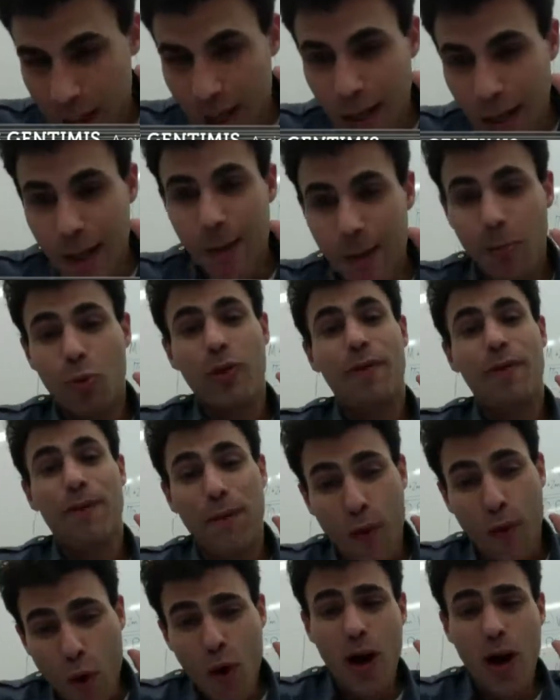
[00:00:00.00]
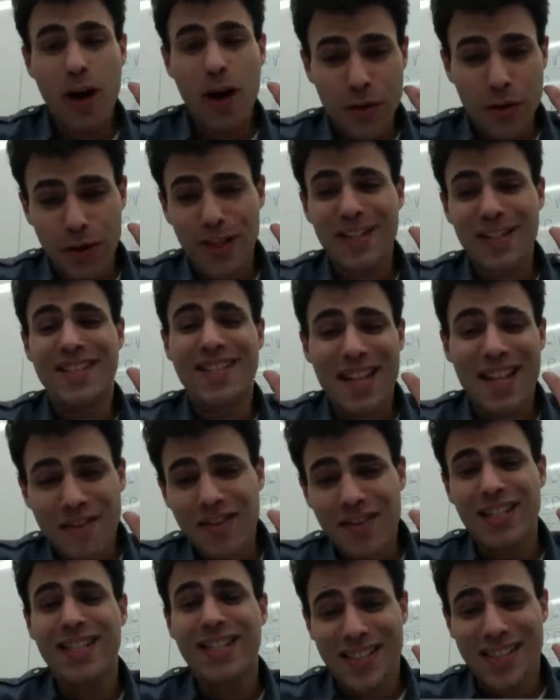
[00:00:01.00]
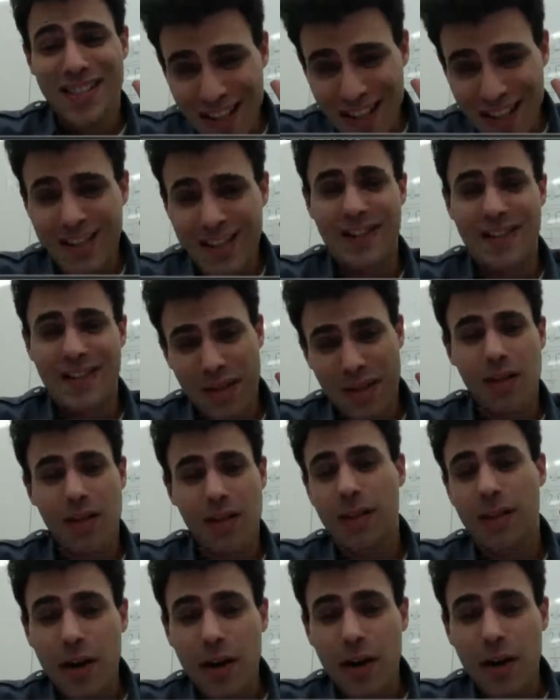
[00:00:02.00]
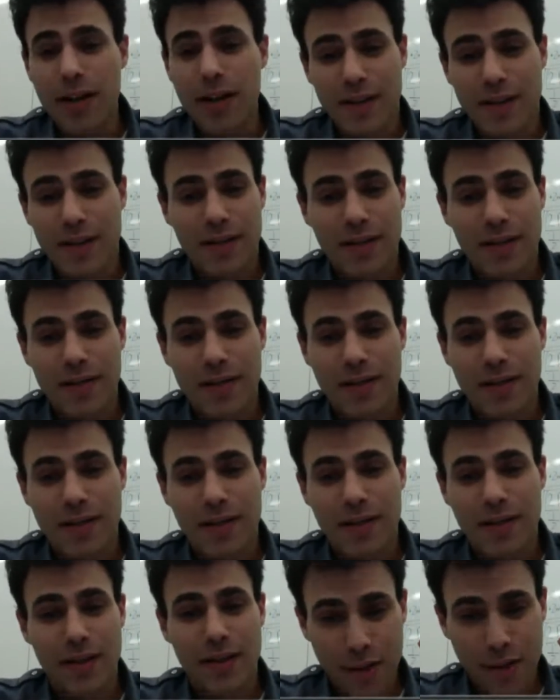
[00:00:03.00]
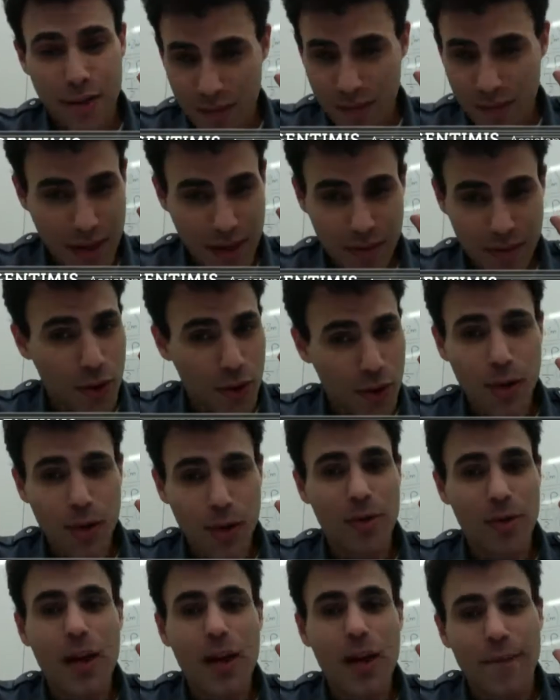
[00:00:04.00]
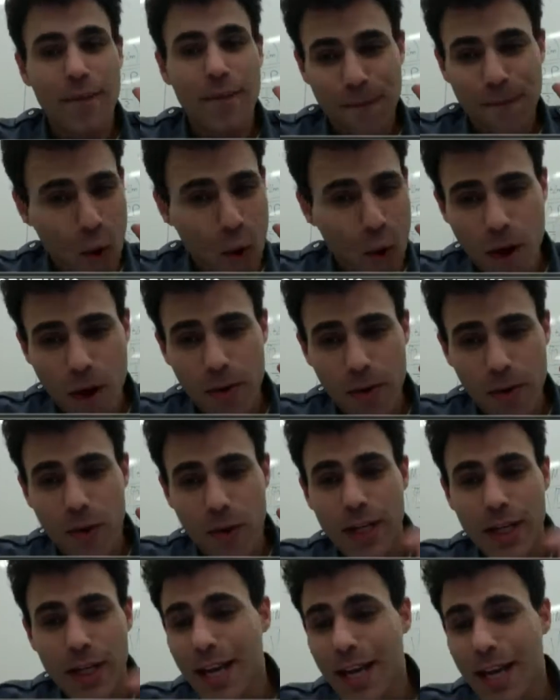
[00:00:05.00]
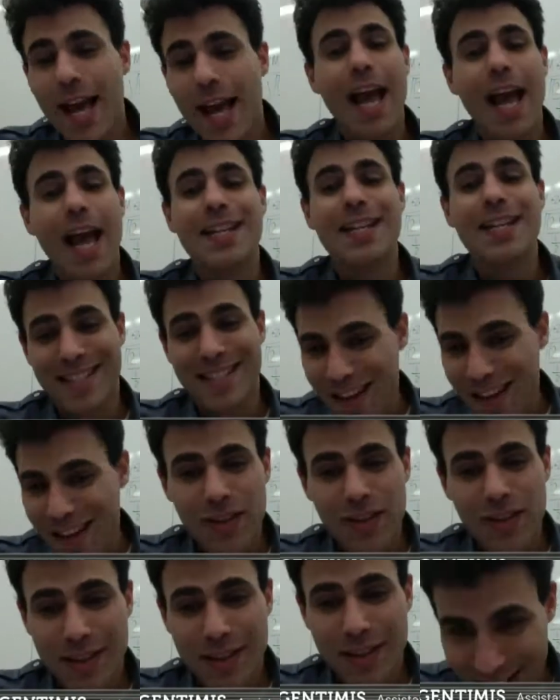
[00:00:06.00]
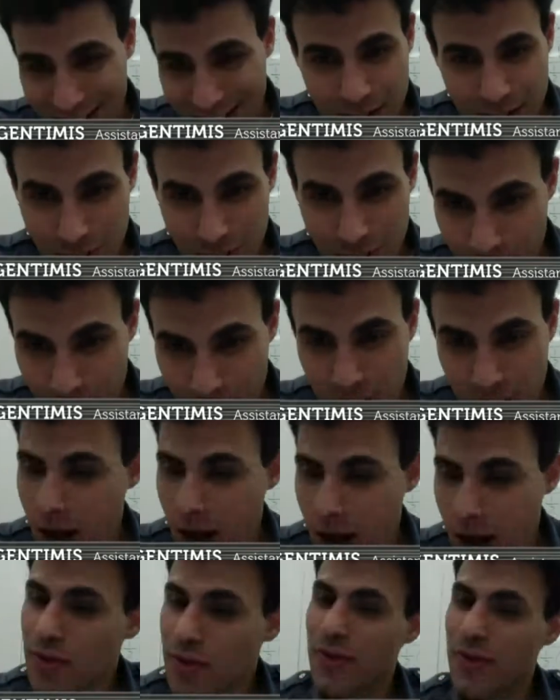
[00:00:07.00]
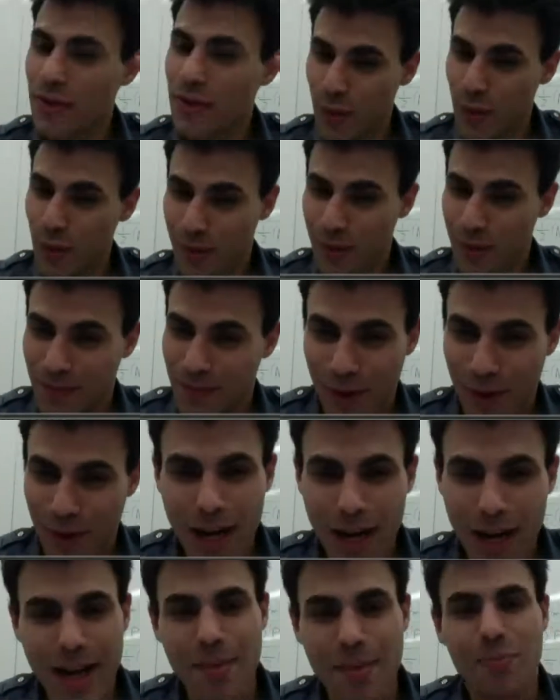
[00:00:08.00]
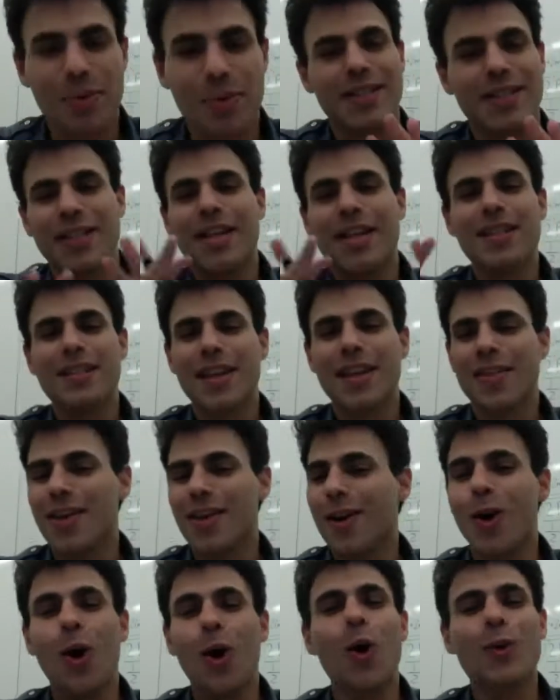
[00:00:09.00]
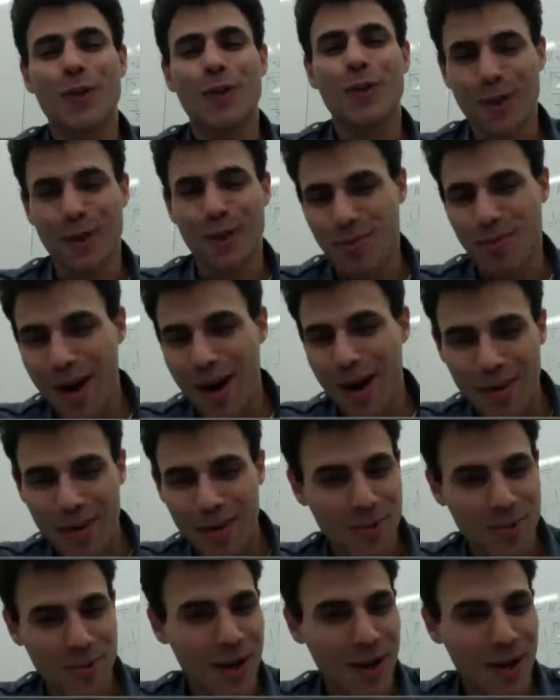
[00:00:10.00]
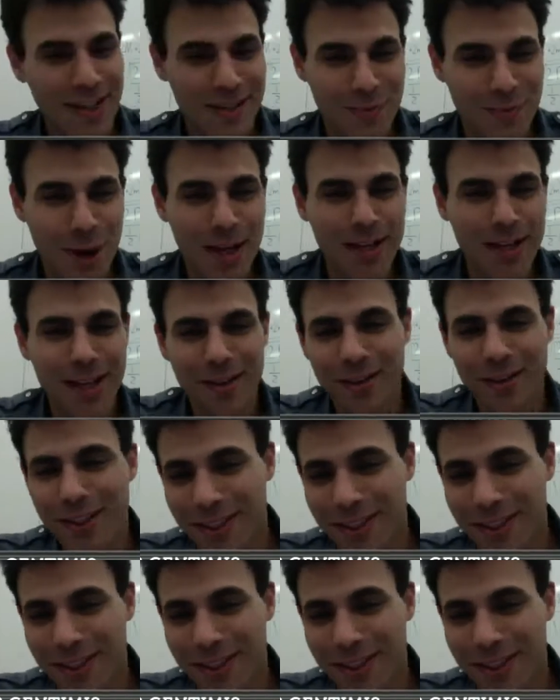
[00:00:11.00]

With 476 similar cars. You heard me right. 476 of them, not just 2. Right? And besides that, there are all sorts of problems, right? Right, David?